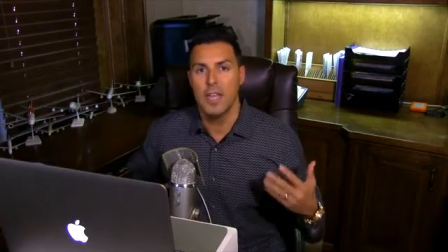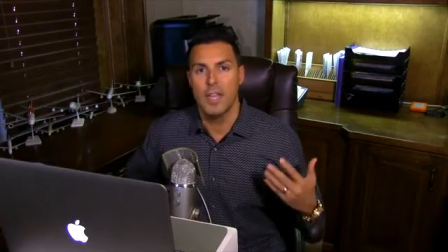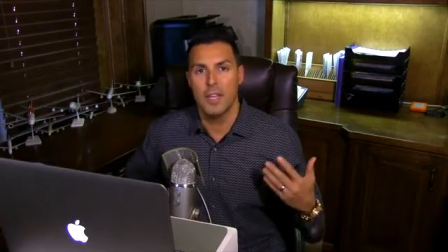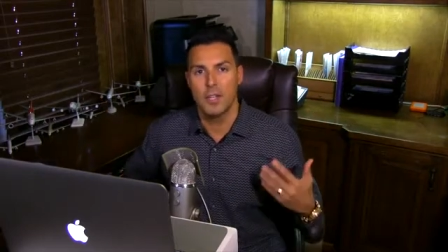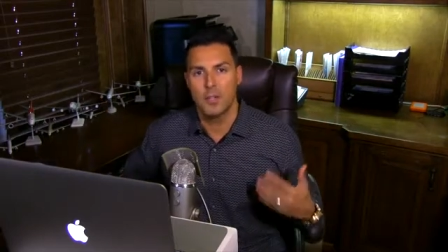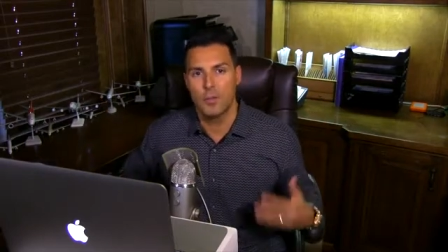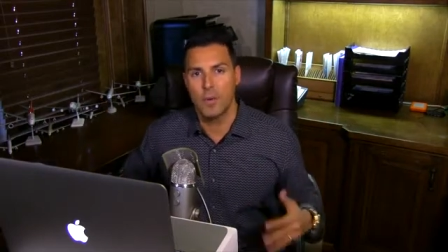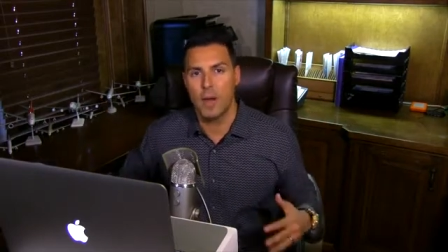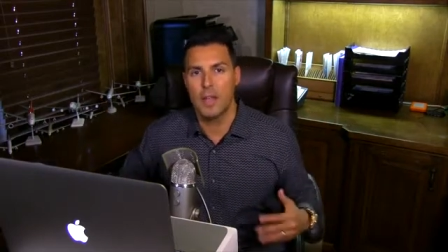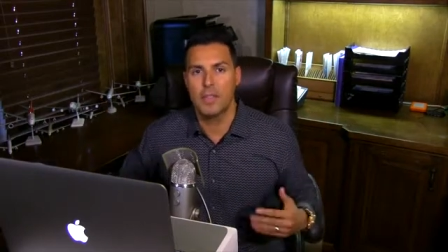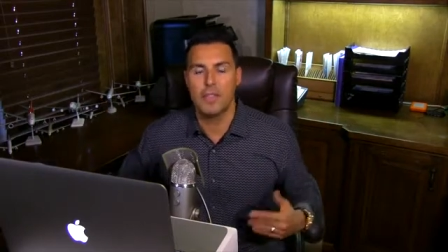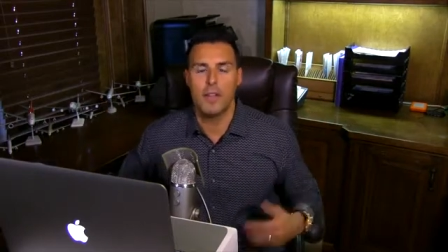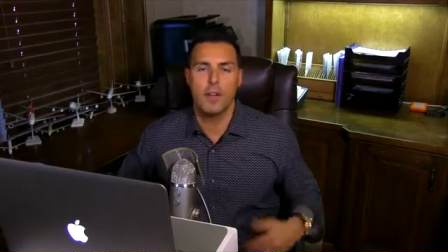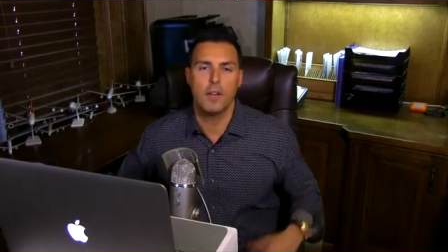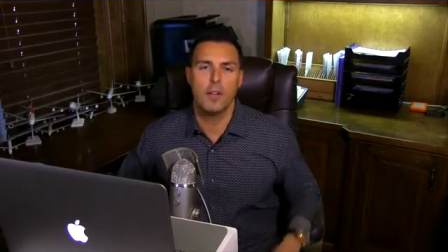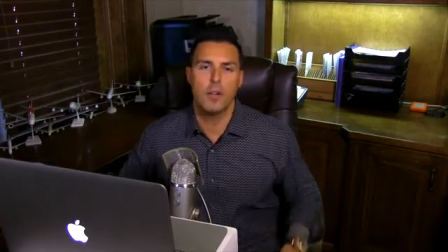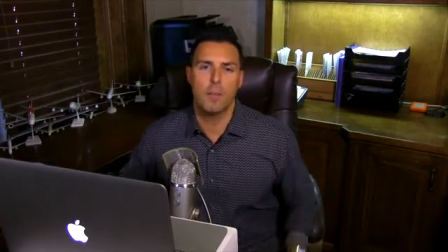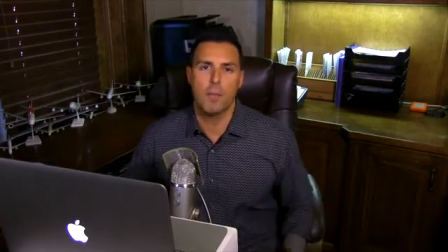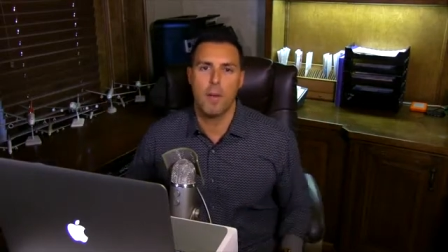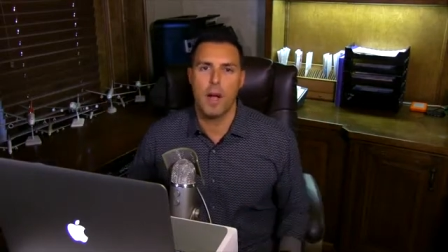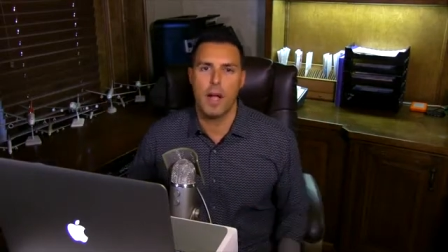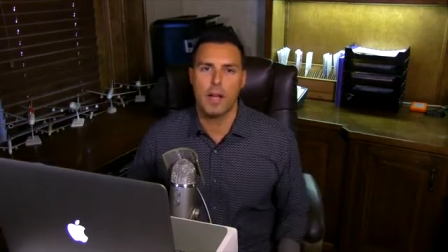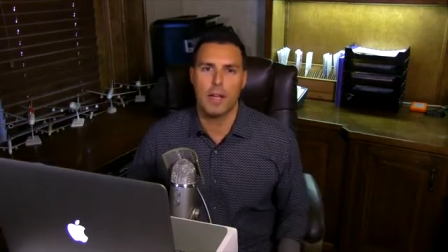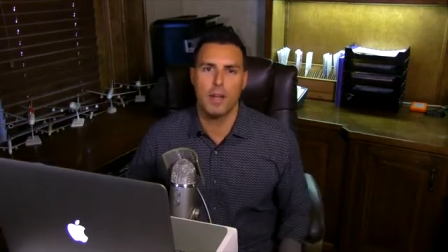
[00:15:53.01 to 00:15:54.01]
It's right there in
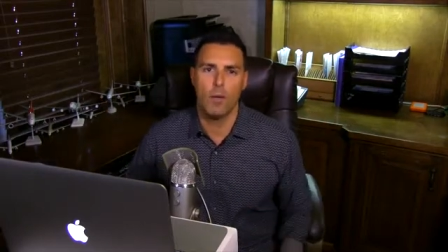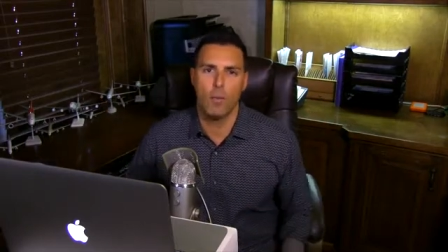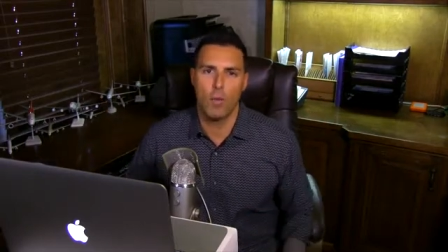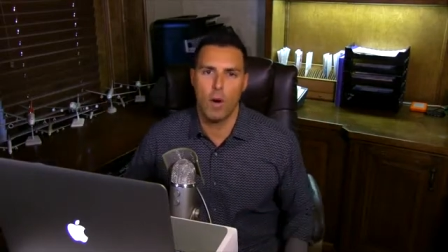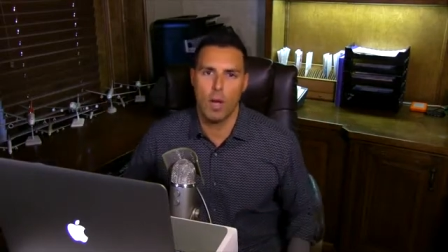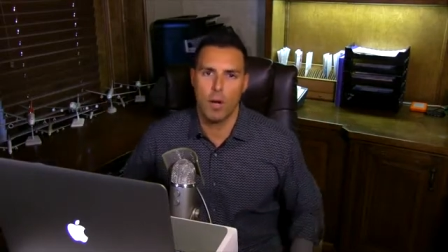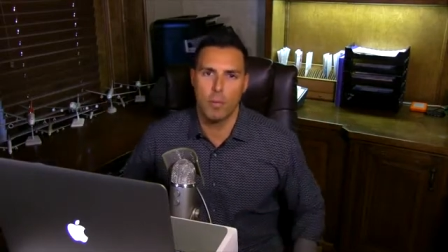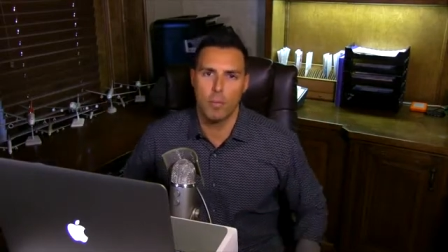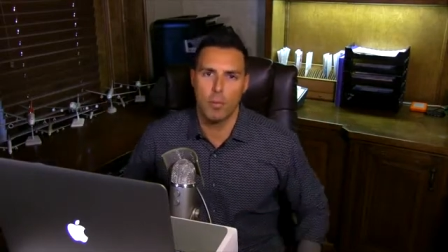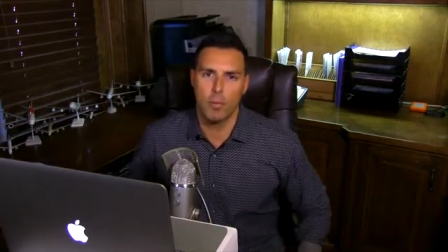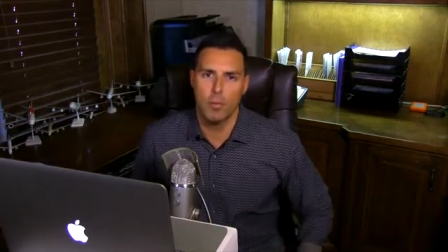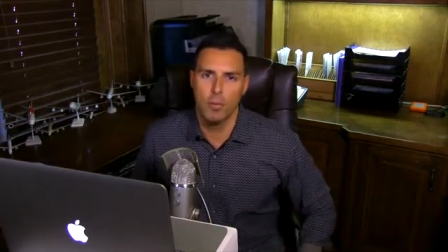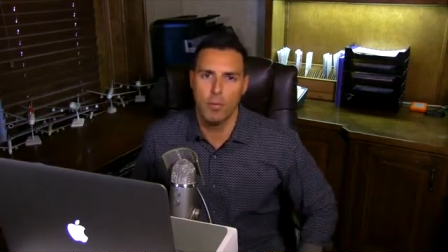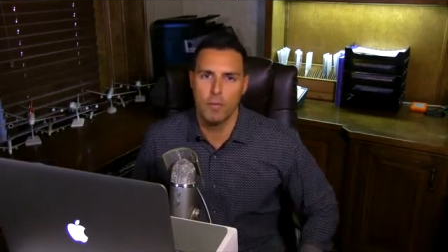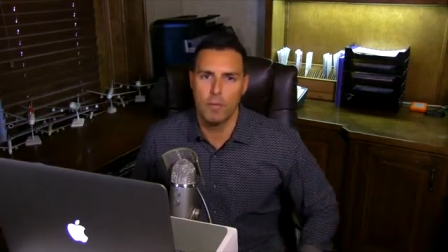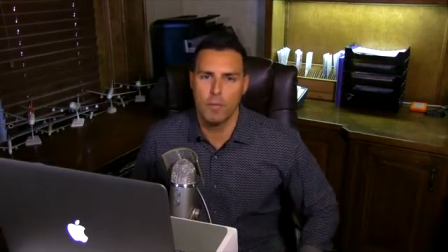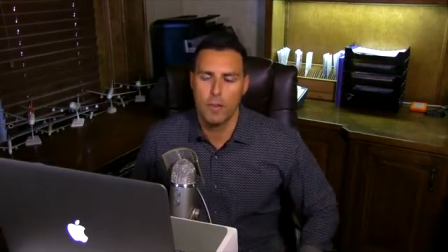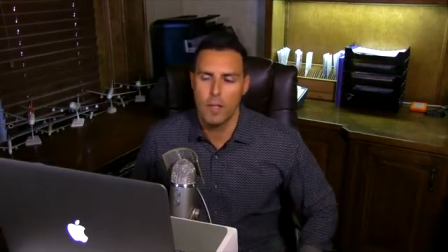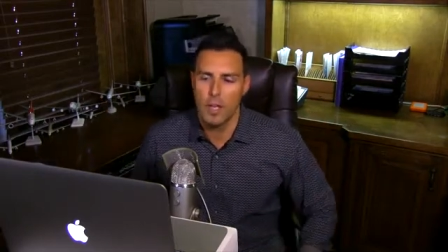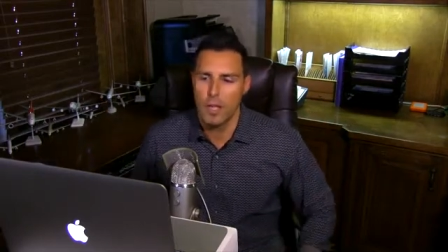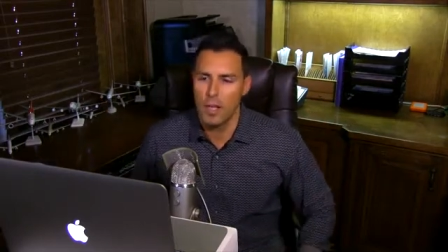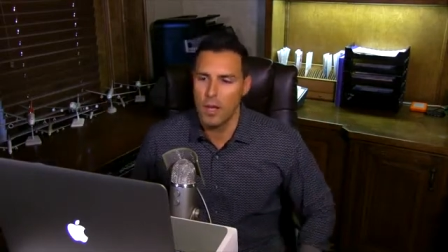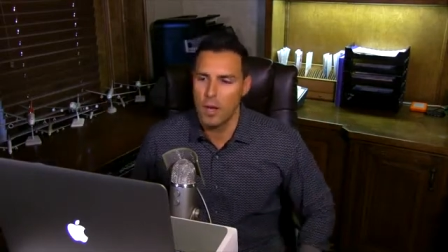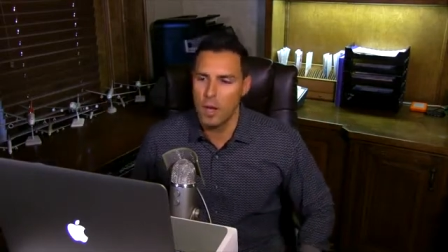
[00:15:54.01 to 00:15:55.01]
your pocket,
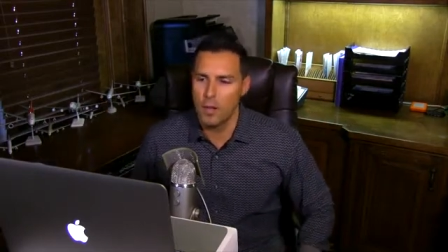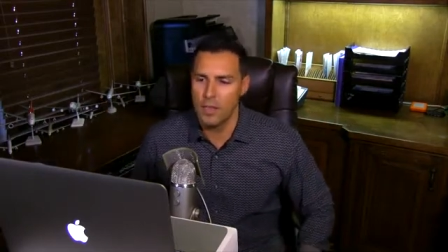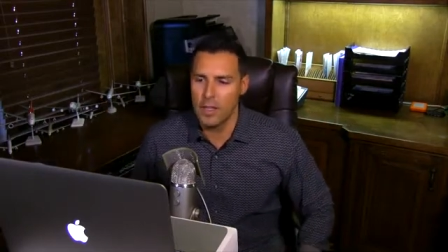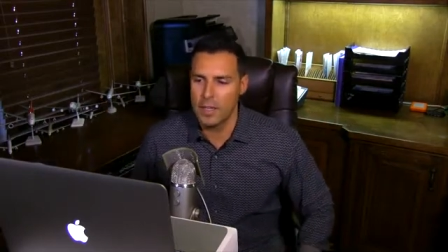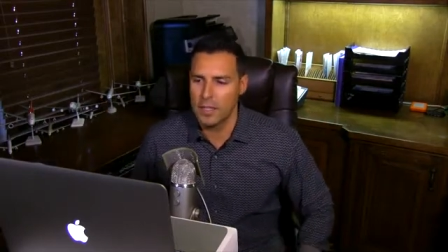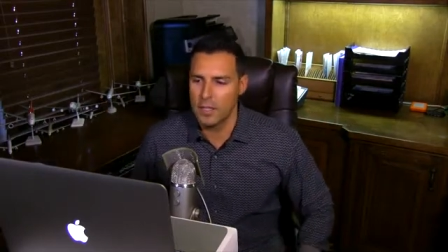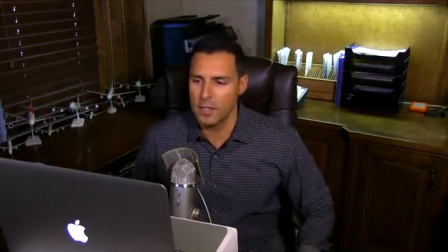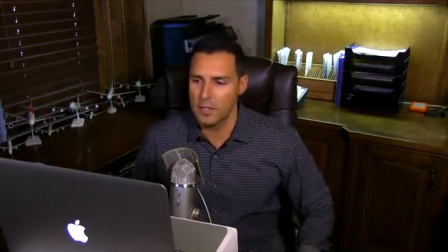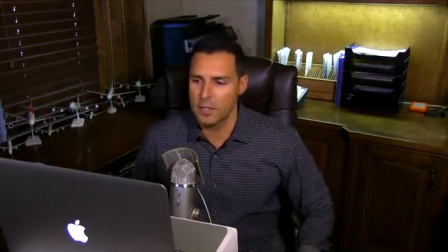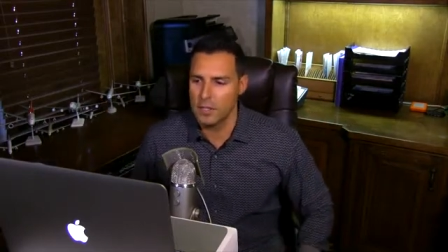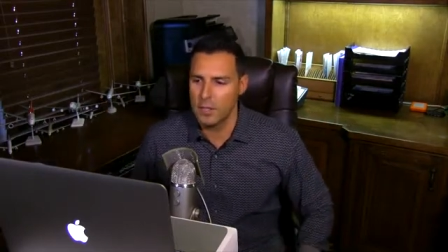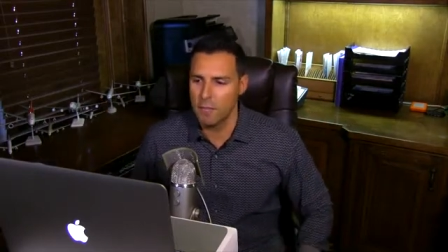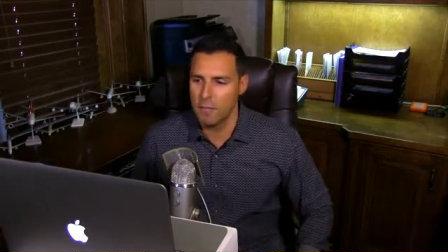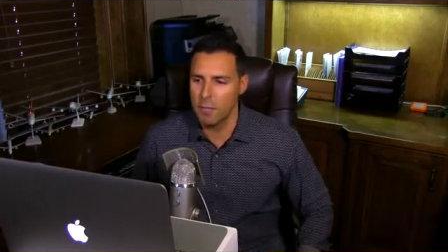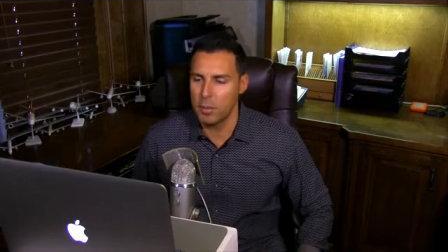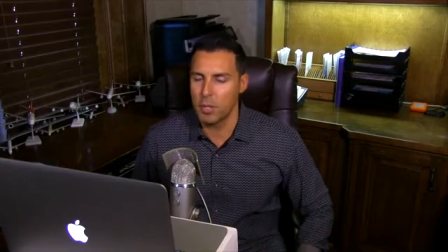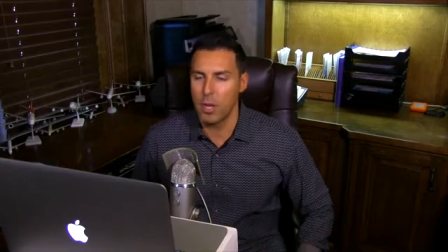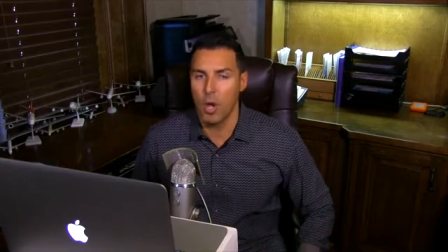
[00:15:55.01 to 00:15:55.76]
waterproof, all that good stuff.